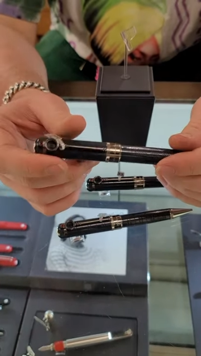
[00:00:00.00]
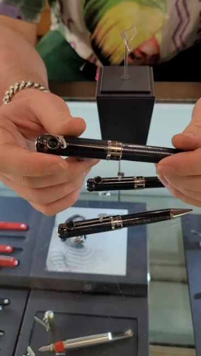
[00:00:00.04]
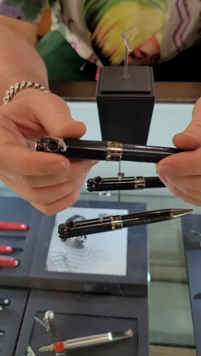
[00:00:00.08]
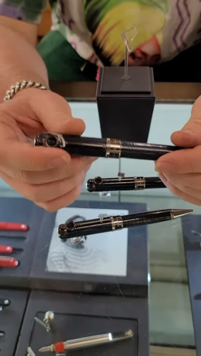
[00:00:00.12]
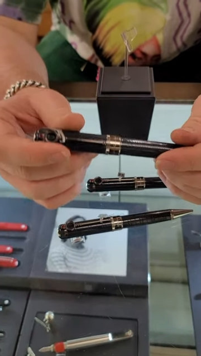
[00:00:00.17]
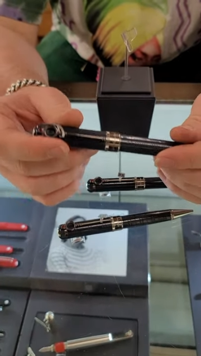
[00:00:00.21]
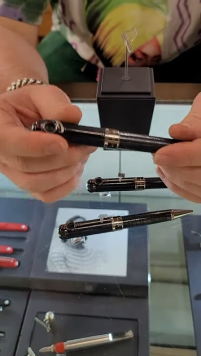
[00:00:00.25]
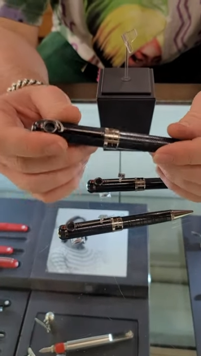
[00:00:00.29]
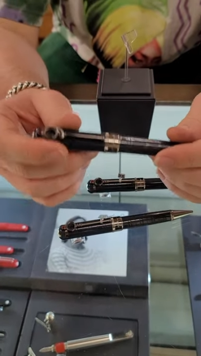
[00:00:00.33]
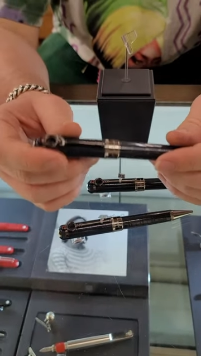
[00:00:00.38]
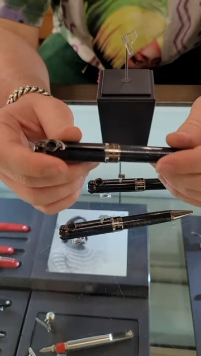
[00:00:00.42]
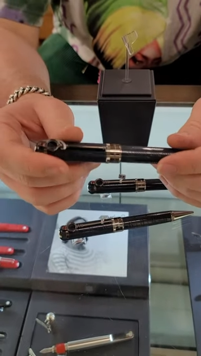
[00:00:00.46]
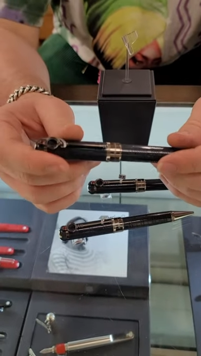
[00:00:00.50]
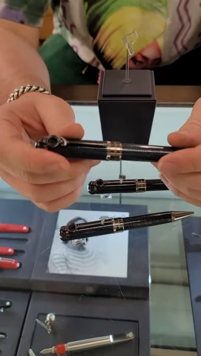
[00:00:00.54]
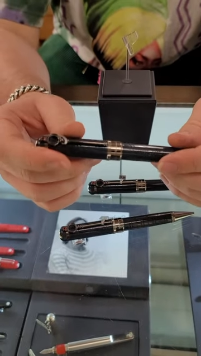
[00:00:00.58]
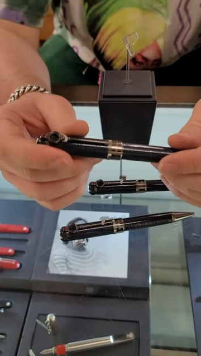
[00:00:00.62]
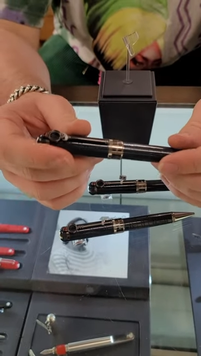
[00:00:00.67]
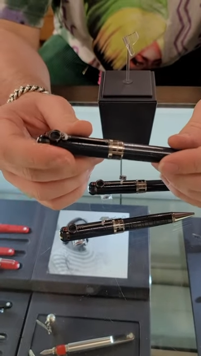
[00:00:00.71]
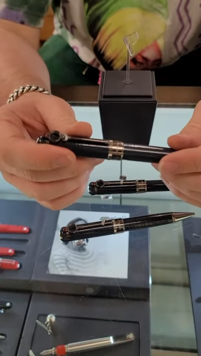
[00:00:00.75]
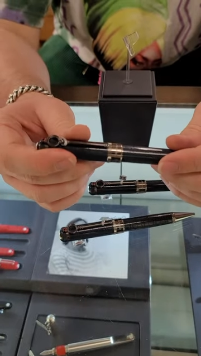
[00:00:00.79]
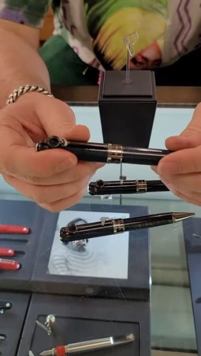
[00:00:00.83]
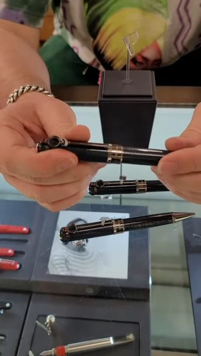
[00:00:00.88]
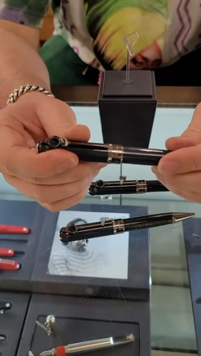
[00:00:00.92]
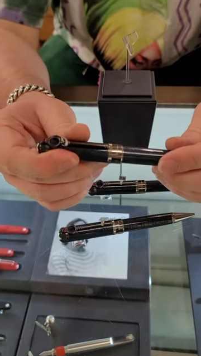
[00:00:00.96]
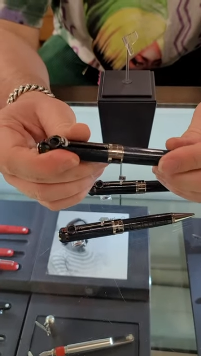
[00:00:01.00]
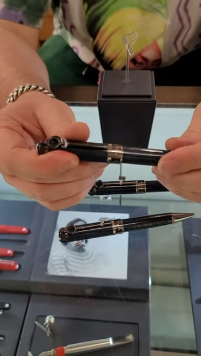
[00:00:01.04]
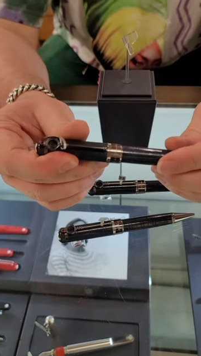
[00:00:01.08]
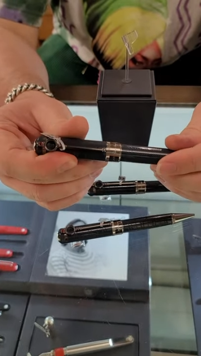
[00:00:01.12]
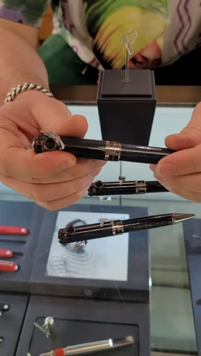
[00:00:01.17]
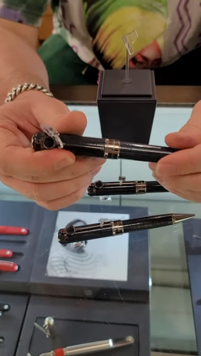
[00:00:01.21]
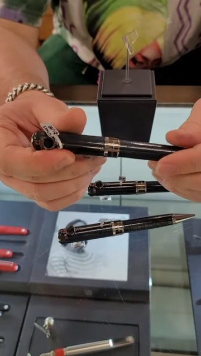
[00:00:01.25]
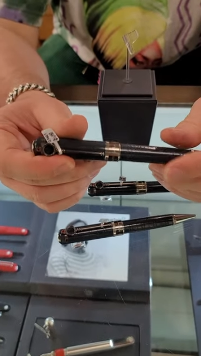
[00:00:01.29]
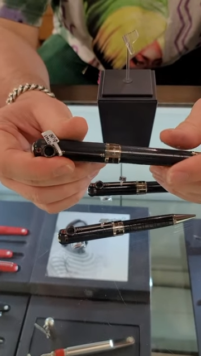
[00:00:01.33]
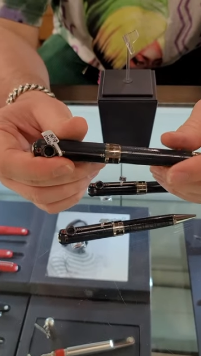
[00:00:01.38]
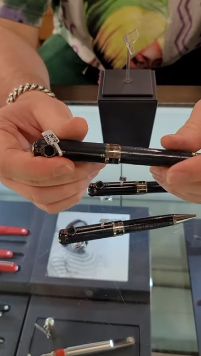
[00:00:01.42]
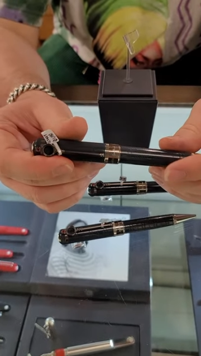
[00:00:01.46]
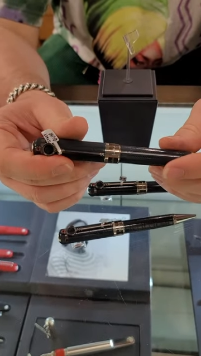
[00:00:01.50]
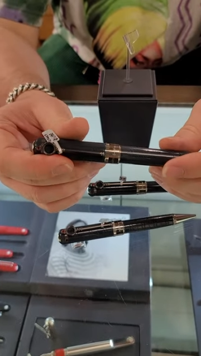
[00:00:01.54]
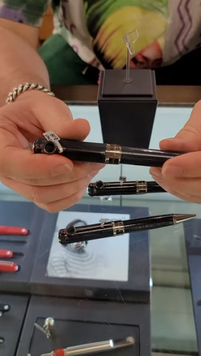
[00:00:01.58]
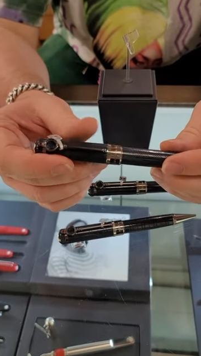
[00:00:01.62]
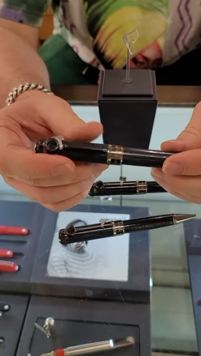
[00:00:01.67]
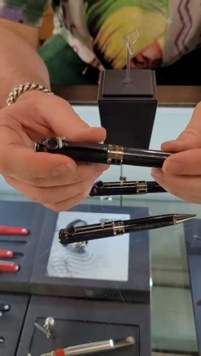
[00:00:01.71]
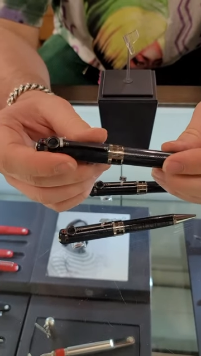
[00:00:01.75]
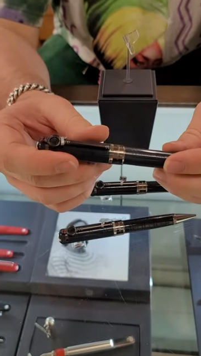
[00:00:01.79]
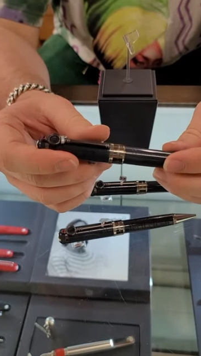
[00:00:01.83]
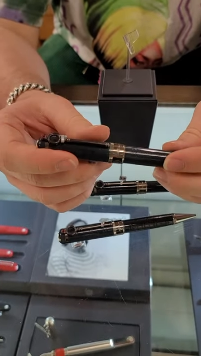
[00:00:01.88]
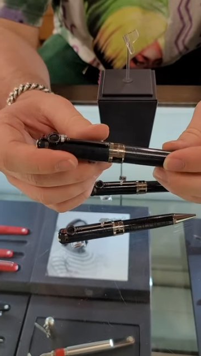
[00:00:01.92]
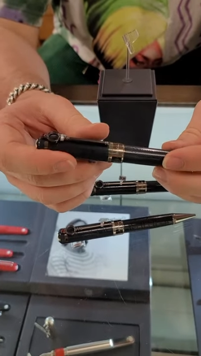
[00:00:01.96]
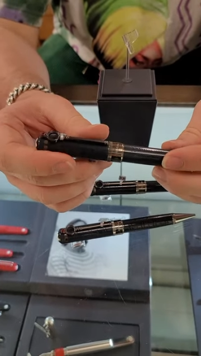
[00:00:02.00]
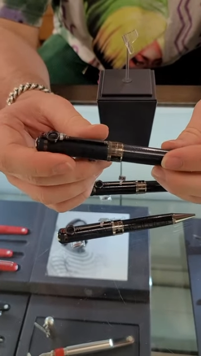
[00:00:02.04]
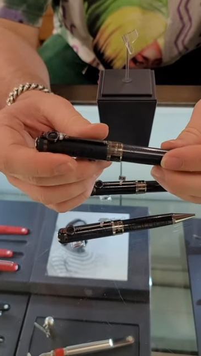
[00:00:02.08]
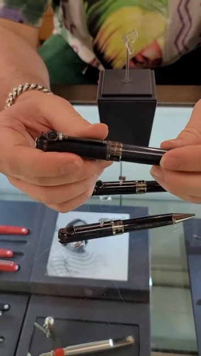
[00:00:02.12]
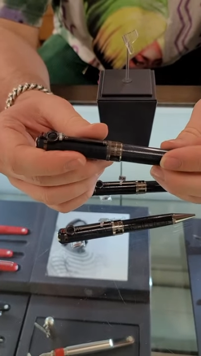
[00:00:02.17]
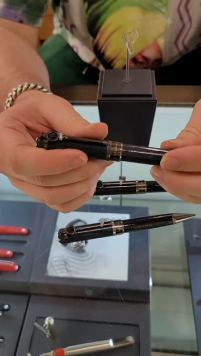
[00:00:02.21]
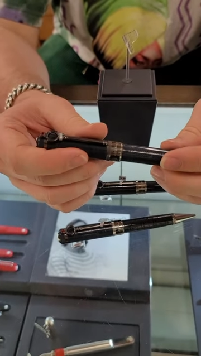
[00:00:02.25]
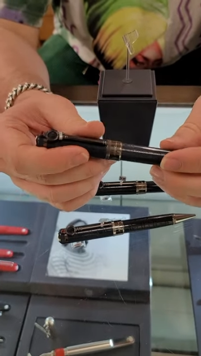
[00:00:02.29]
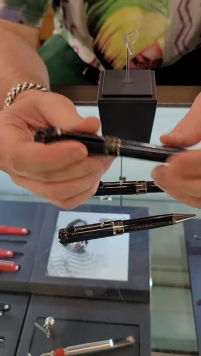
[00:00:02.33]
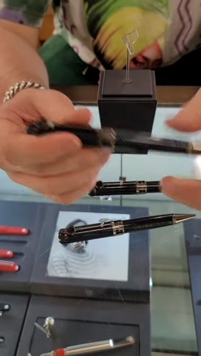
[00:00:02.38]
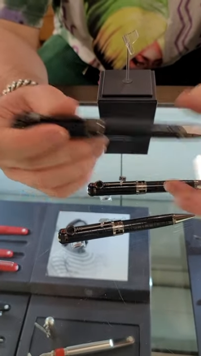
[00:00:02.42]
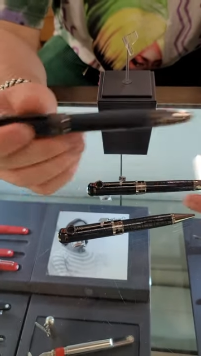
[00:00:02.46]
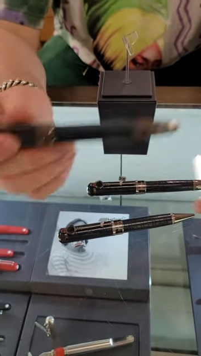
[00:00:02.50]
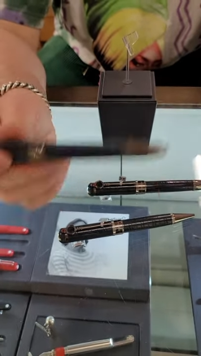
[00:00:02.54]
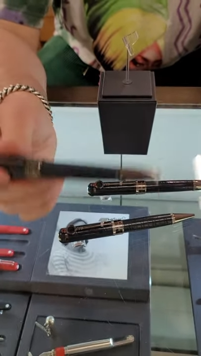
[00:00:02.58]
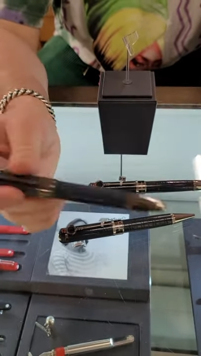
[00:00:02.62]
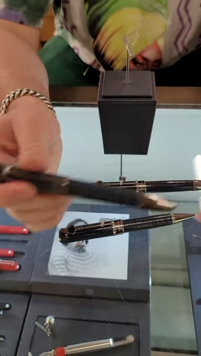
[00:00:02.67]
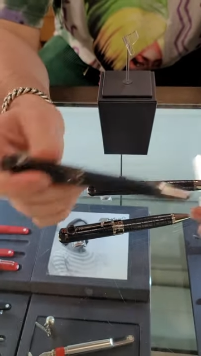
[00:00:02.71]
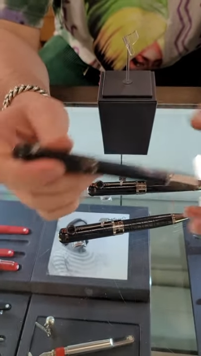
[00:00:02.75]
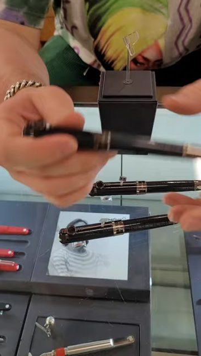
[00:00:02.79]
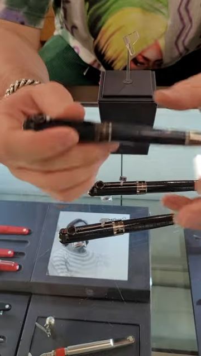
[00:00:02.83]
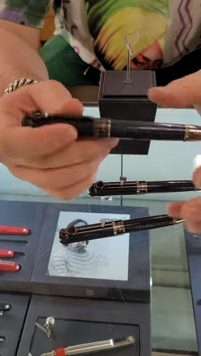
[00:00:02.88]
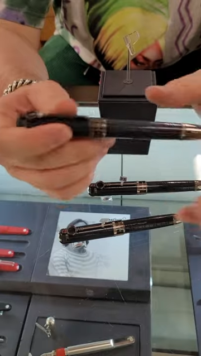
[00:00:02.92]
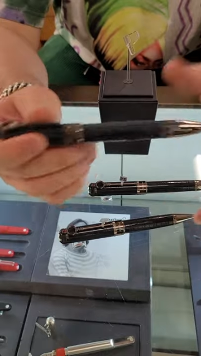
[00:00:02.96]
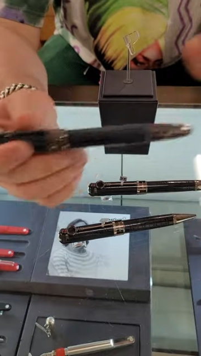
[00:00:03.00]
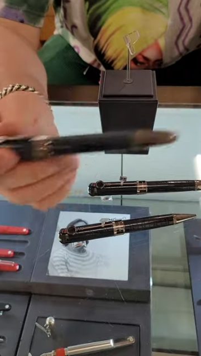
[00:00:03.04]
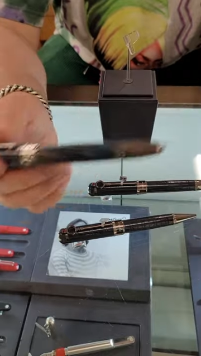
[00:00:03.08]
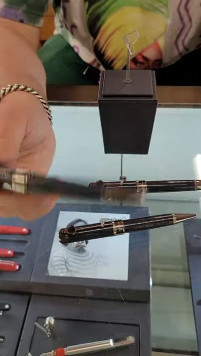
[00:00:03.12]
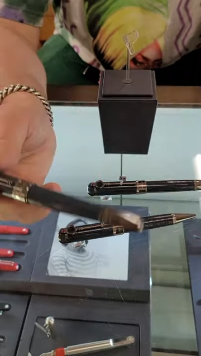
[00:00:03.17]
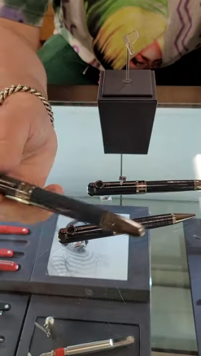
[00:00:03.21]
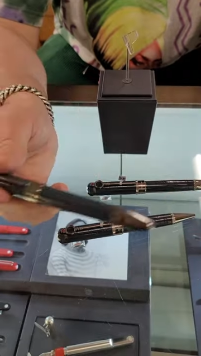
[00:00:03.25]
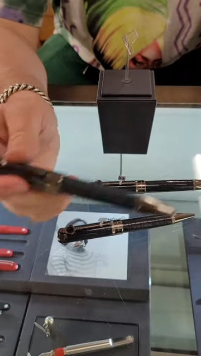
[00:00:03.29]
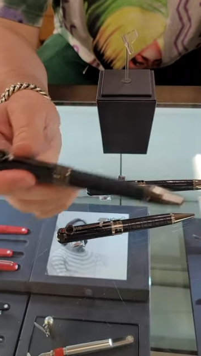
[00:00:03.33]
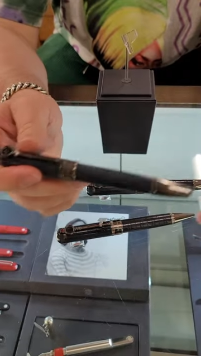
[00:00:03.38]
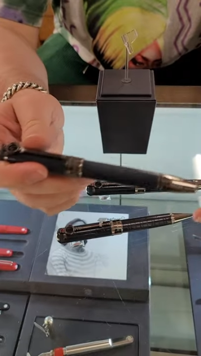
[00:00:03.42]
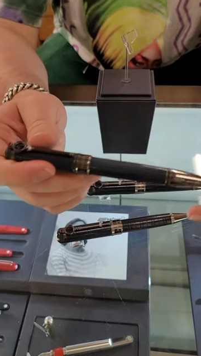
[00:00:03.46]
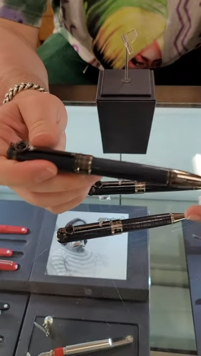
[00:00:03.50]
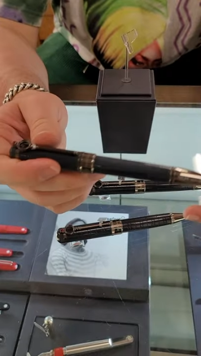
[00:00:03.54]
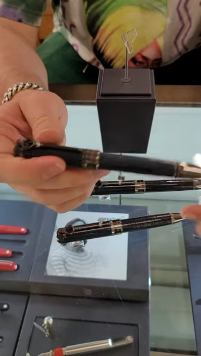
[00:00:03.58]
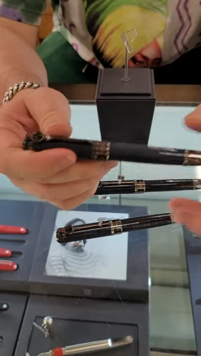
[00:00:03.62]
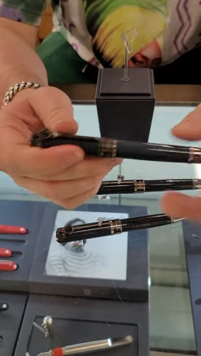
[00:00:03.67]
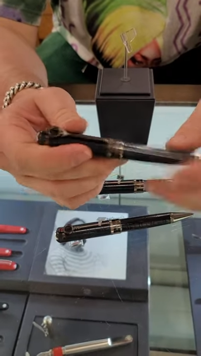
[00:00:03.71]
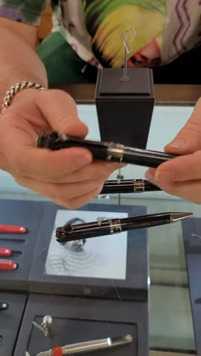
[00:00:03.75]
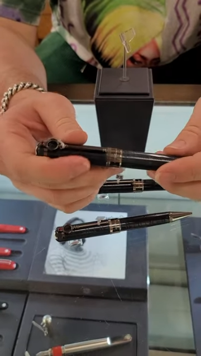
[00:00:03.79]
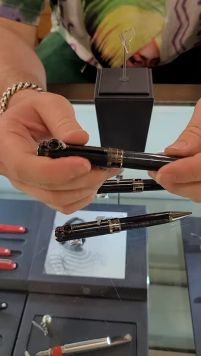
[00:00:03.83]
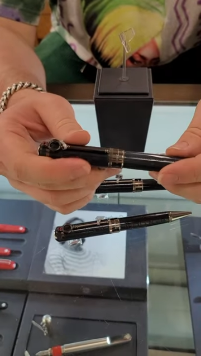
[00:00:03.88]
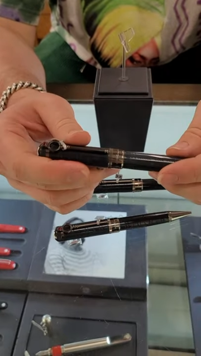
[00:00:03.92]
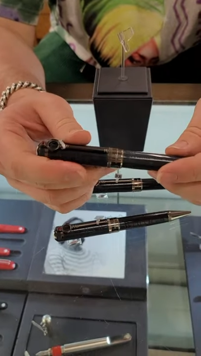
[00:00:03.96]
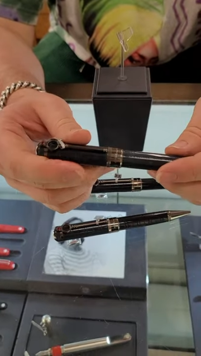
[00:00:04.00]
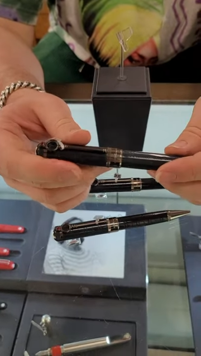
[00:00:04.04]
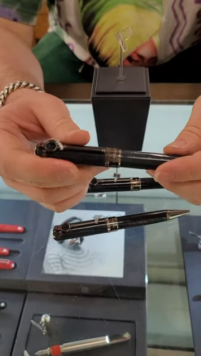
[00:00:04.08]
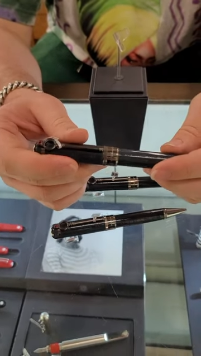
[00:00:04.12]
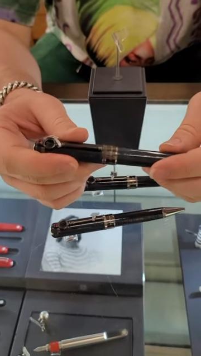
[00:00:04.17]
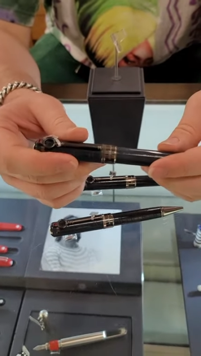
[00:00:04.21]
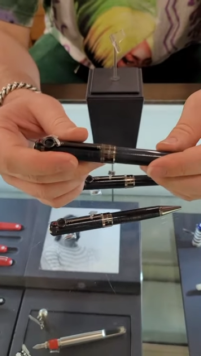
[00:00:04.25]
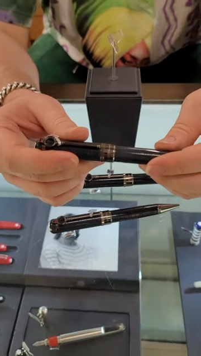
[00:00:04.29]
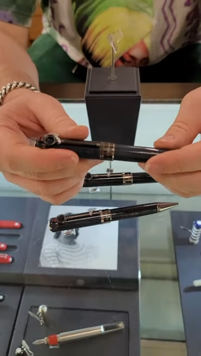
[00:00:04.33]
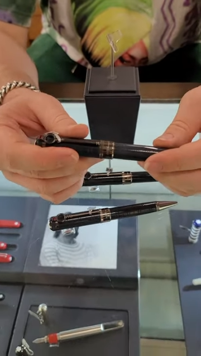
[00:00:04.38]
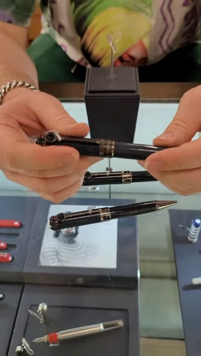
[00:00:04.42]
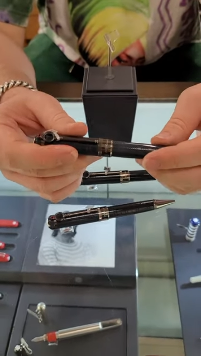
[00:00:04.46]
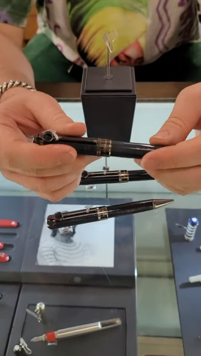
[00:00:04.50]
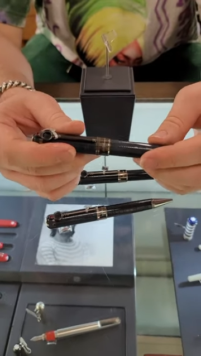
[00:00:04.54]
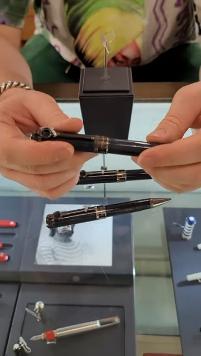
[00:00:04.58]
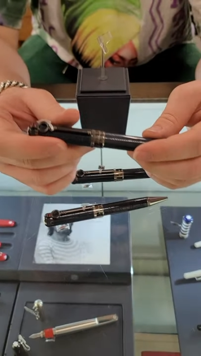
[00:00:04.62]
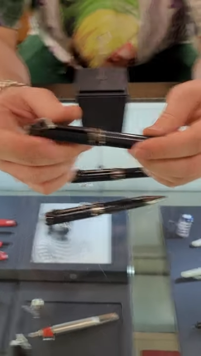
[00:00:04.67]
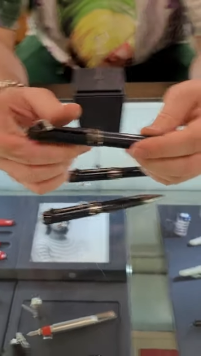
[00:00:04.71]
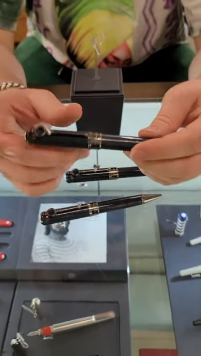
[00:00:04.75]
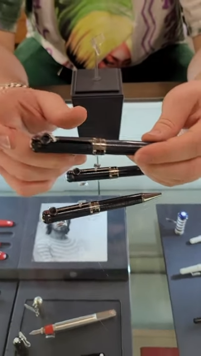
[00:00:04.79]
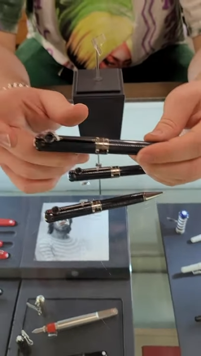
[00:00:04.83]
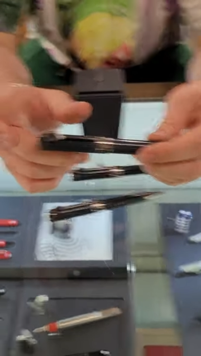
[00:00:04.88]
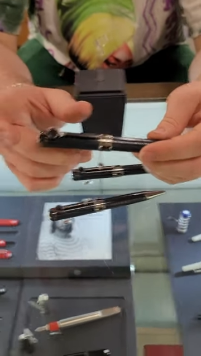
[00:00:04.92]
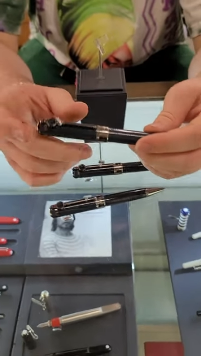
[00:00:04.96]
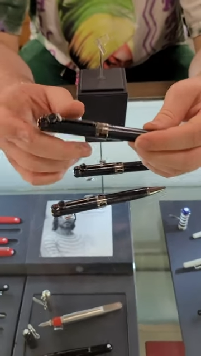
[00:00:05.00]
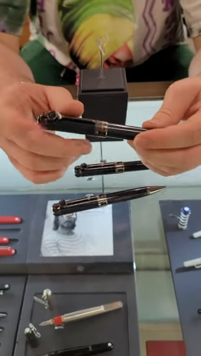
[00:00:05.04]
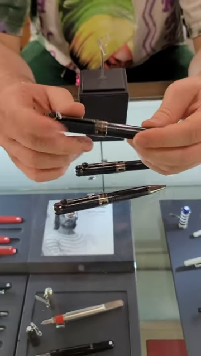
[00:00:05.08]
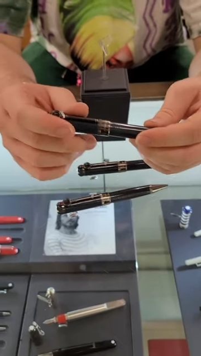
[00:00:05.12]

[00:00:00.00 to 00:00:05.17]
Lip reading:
Nobody's mouth can be seen.